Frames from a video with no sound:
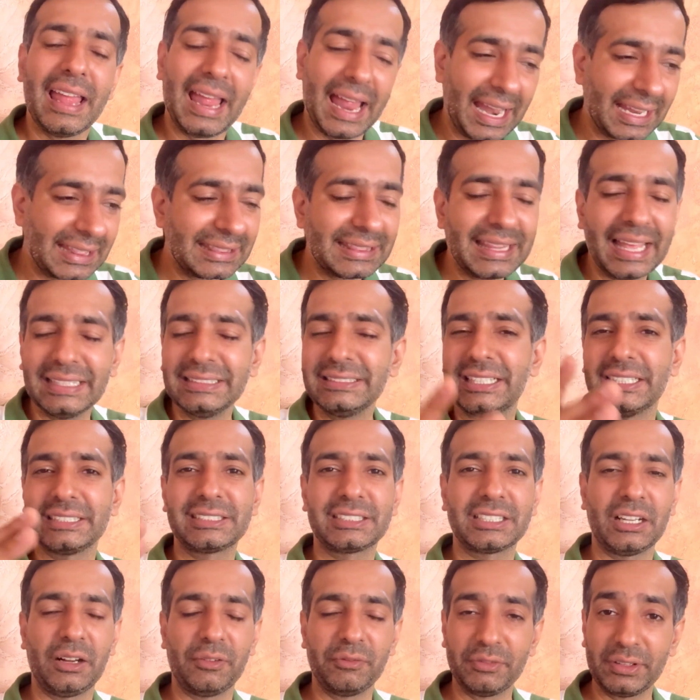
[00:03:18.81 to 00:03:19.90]
and then
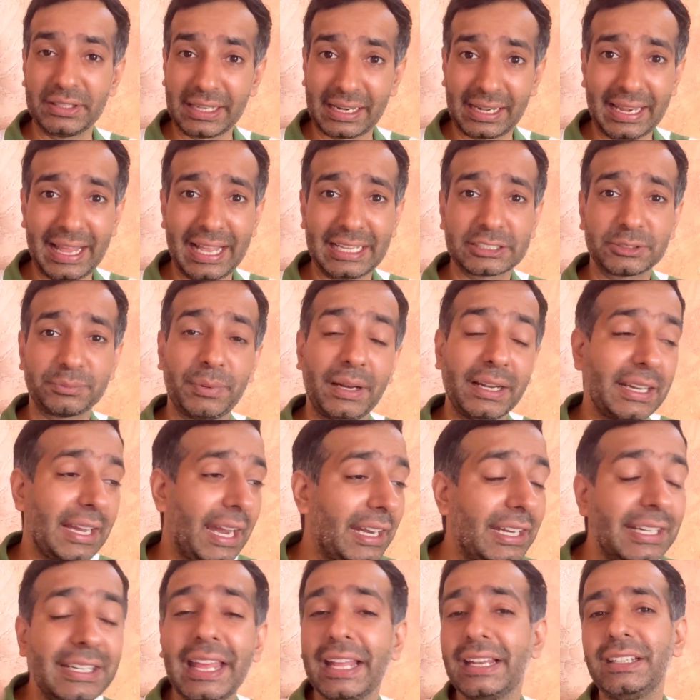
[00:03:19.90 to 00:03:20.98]
just come with a relaxed mind
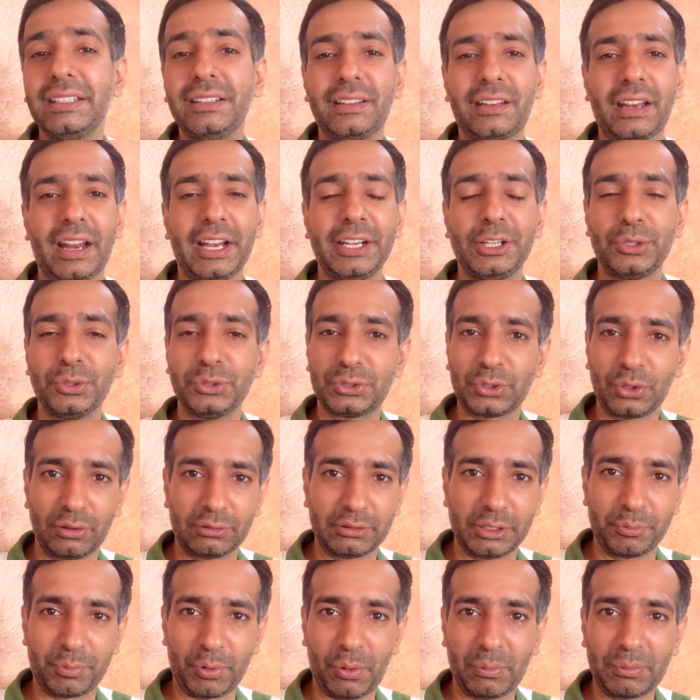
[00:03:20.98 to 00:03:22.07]
and then try to solve
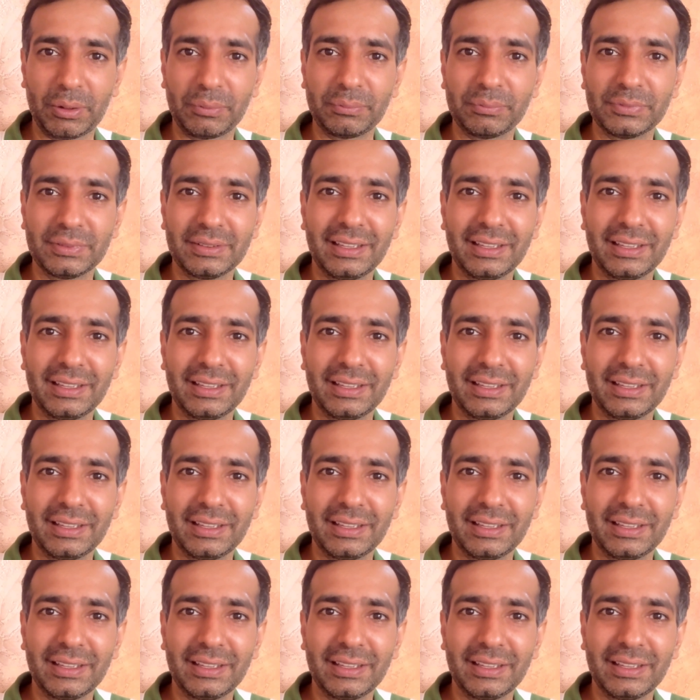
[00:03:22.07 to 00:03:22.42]
the problem.